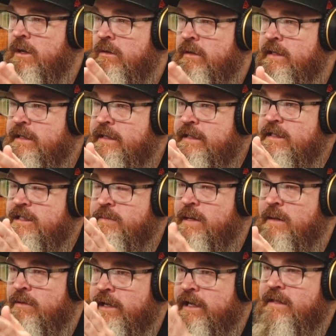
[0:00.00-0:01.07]
bowler to
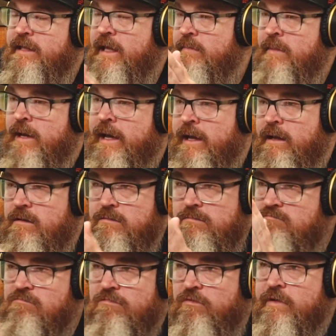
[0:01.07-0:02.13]
be able to hit that mark
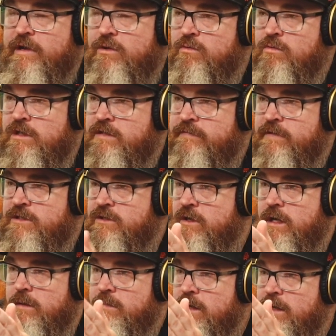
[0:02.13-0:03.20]
three quarters of the
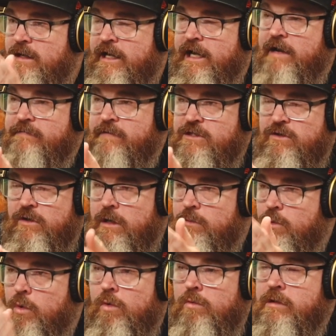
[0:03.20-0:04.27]
time, half the
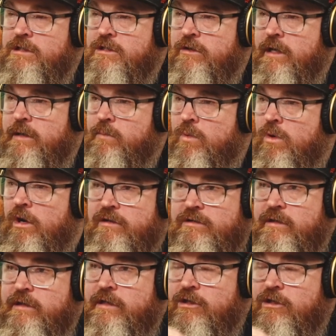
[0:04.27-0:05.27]
time, all the time? What?